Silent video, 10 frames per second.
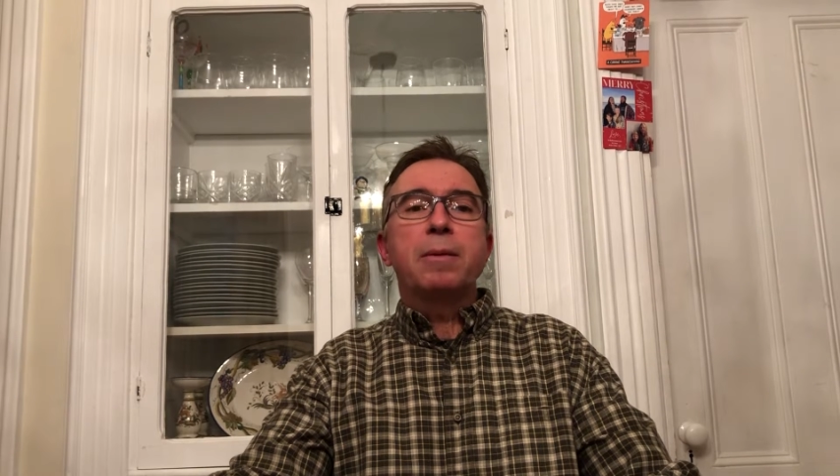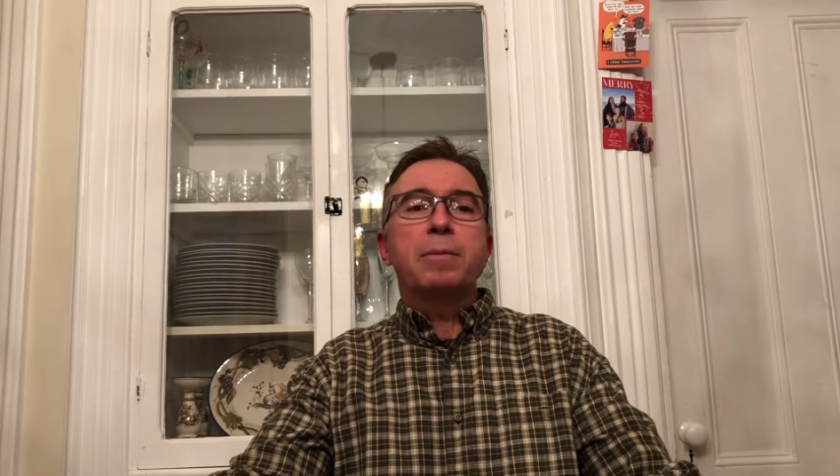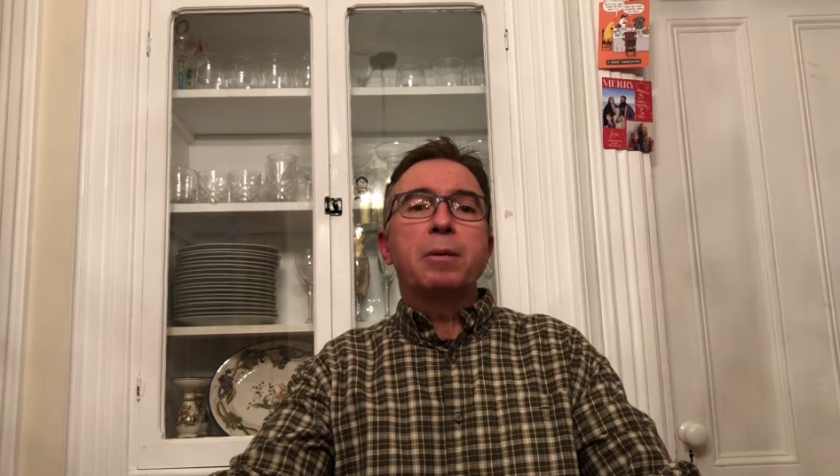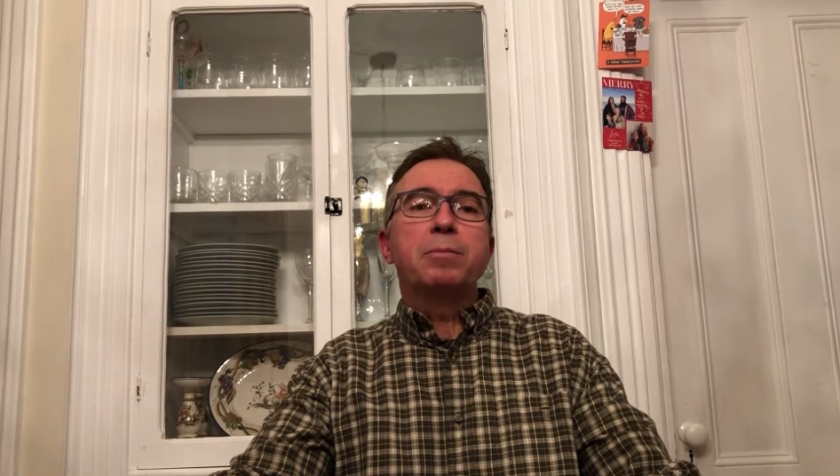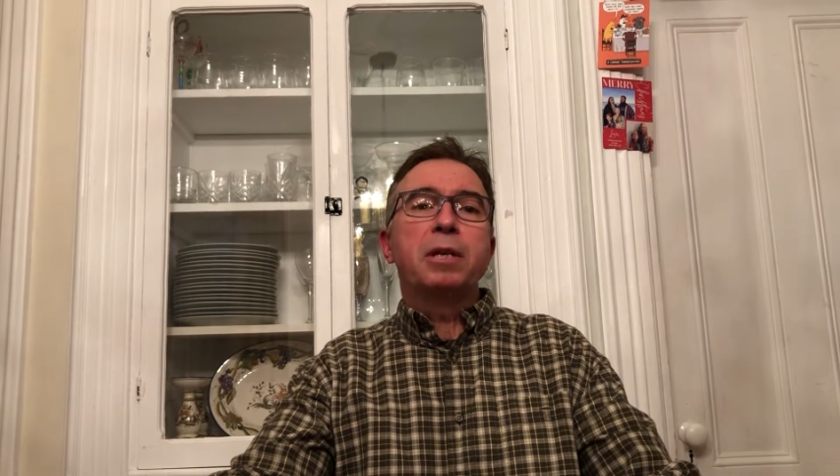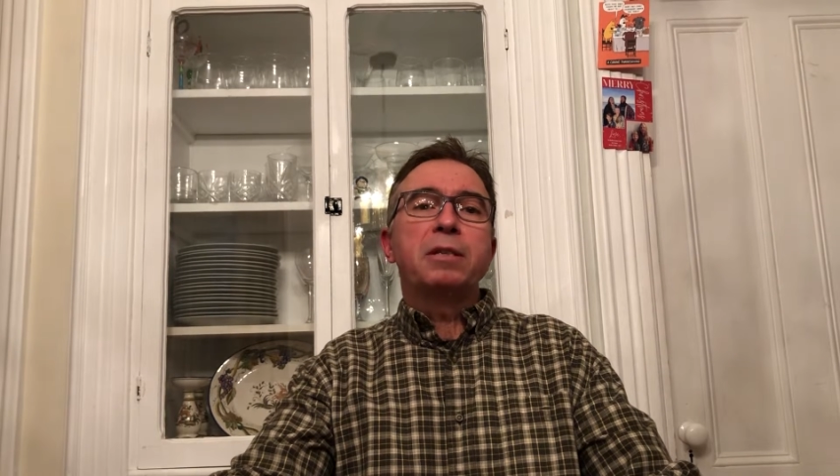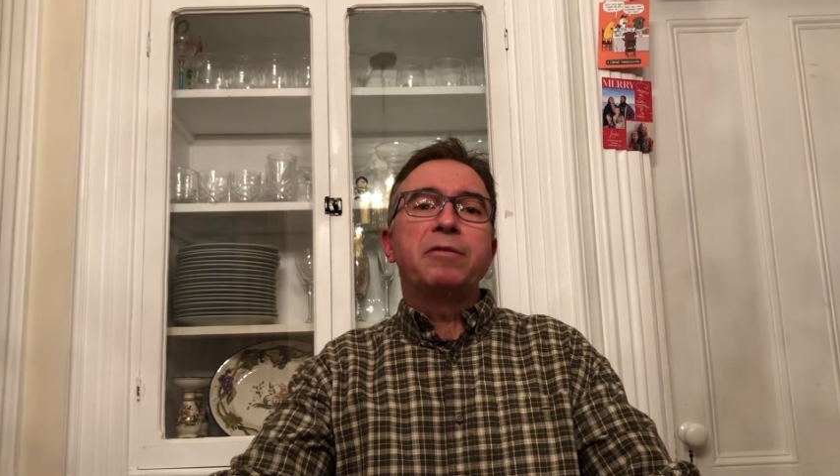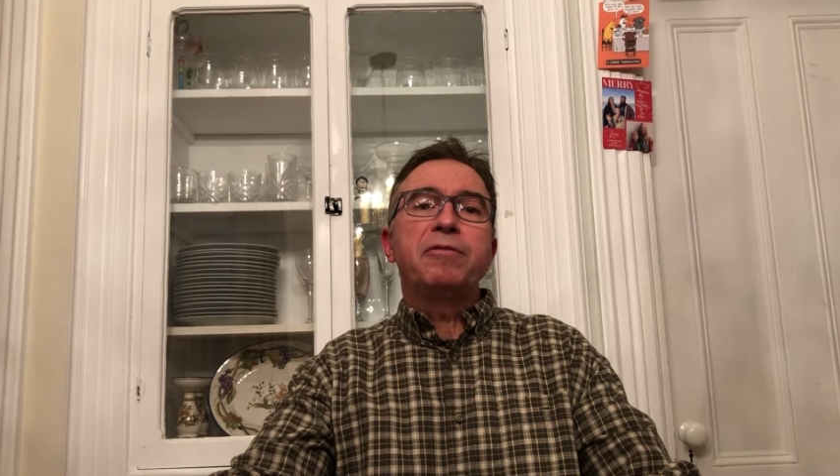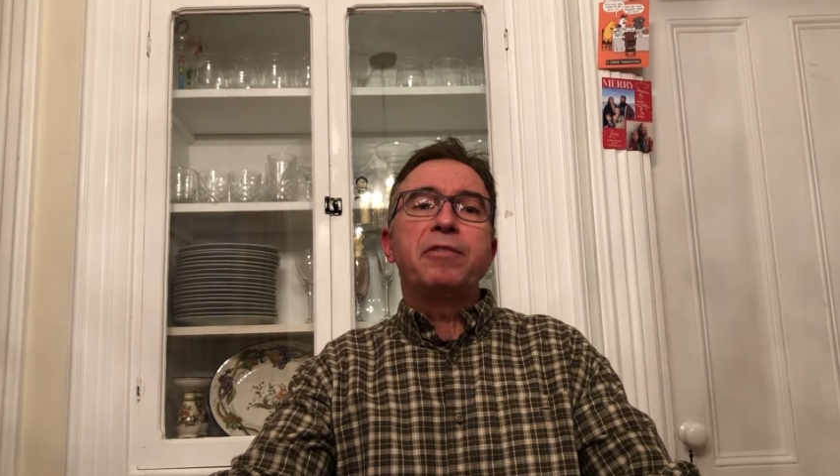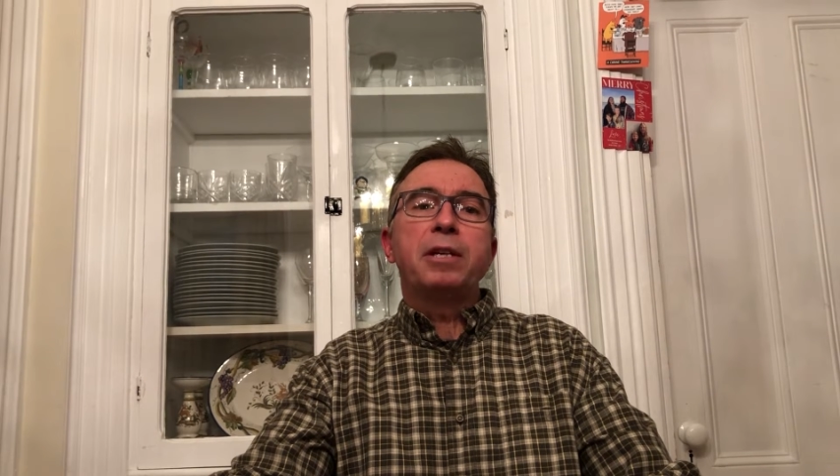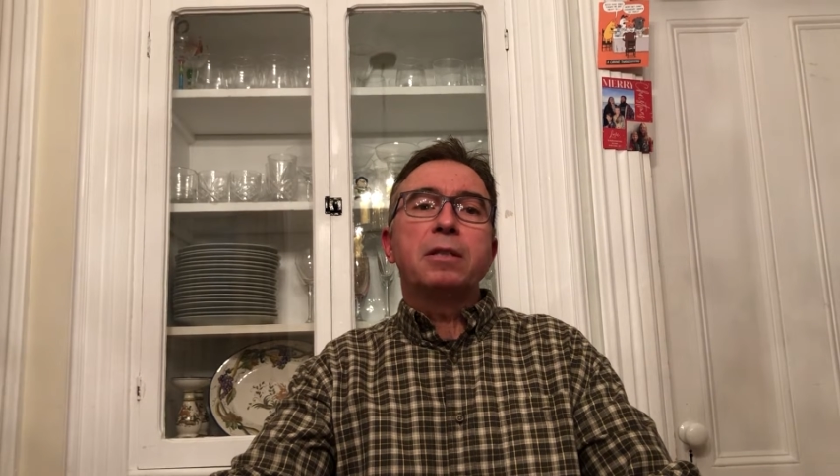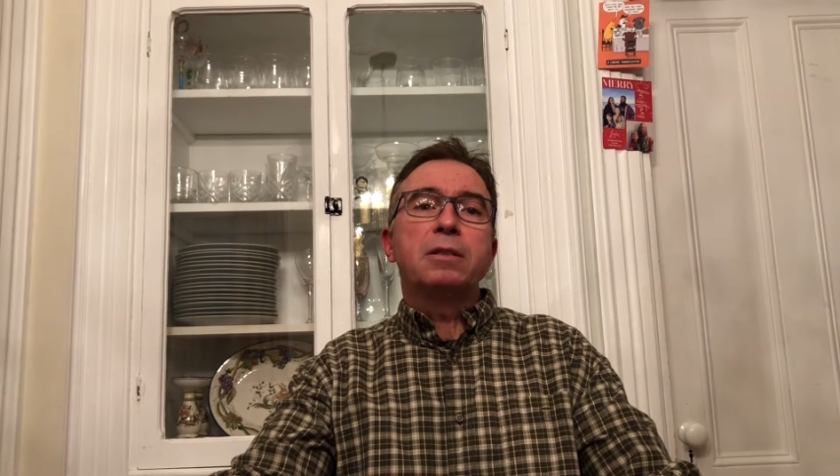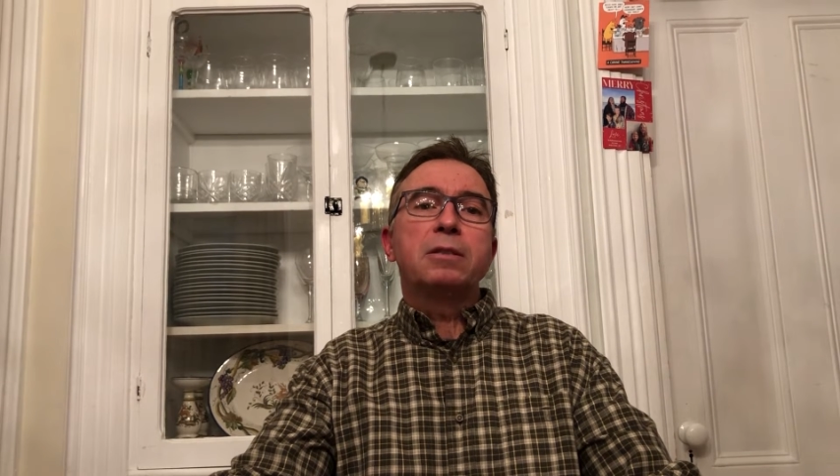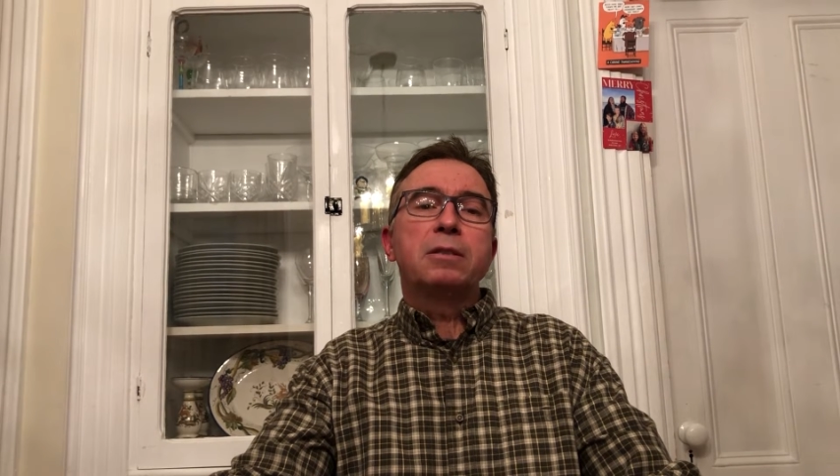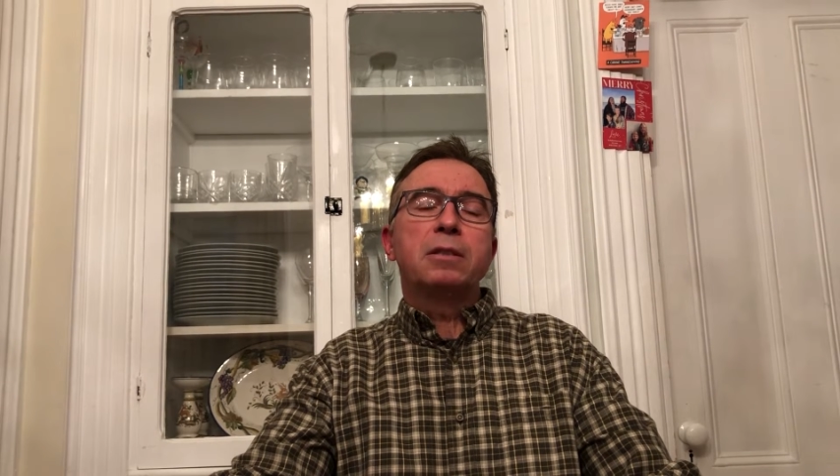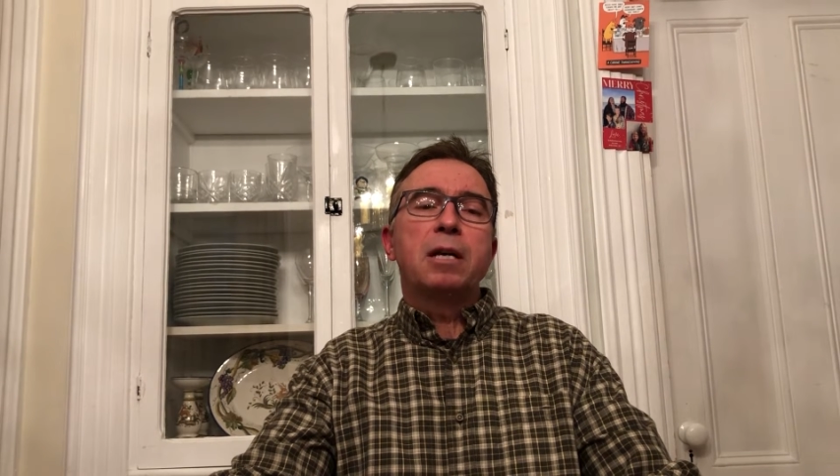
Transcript: I'm completely fearless